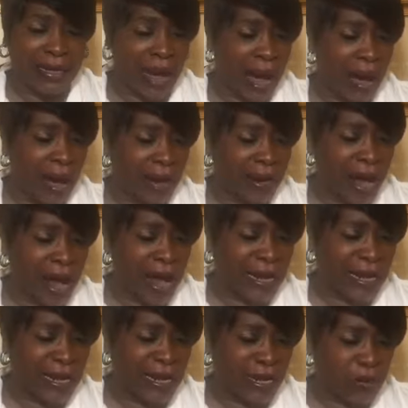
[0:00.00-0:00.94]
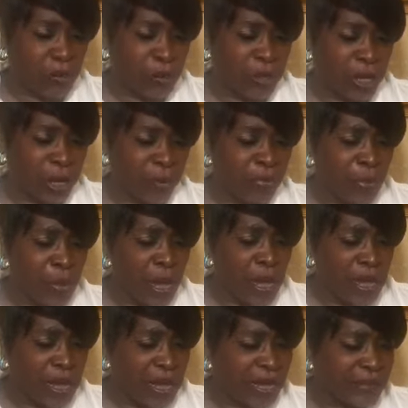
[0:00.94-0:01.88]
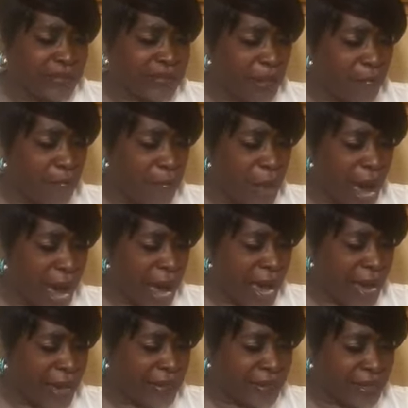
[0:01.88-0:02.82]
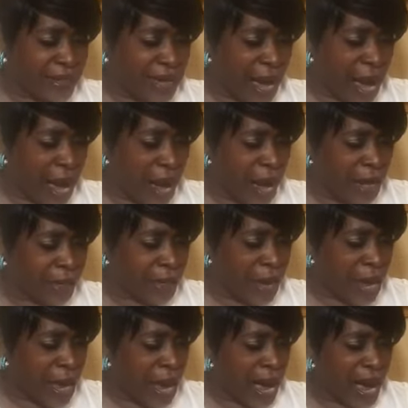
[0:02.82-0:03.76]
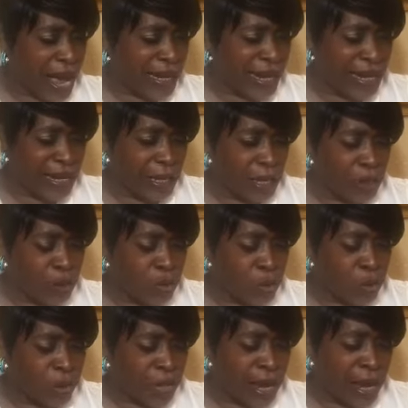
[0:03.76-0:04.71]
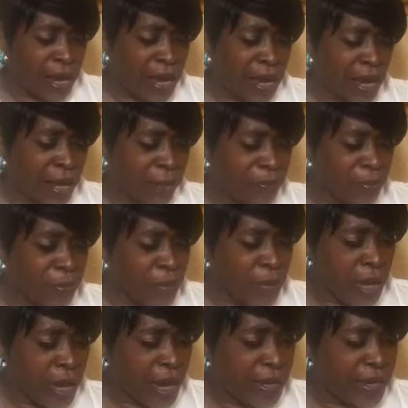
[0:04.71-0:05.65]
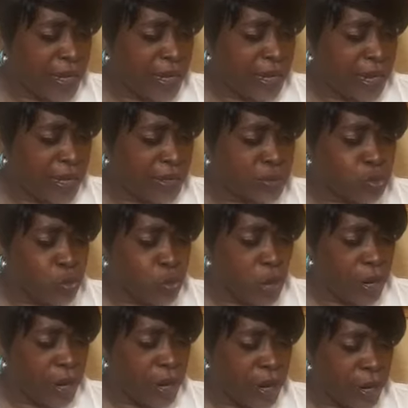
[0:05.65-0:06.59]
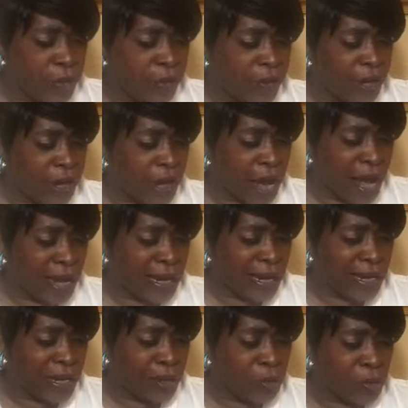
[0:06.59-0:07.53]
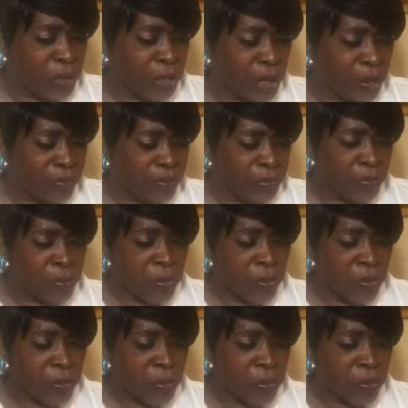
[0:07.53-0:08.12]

God. Hallelujah. He's a mighty God. Hallelujah. And he is worthy. Hallelujah.